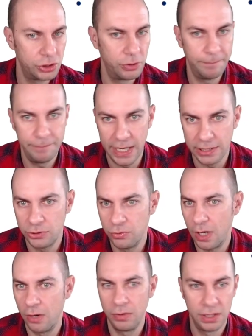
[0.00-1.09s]
So back to
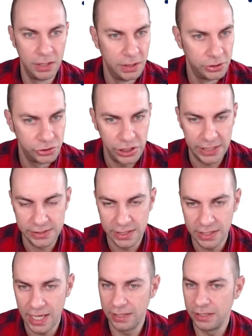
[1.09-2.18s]
our chess
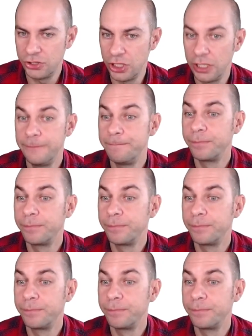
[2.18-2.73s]
analogy,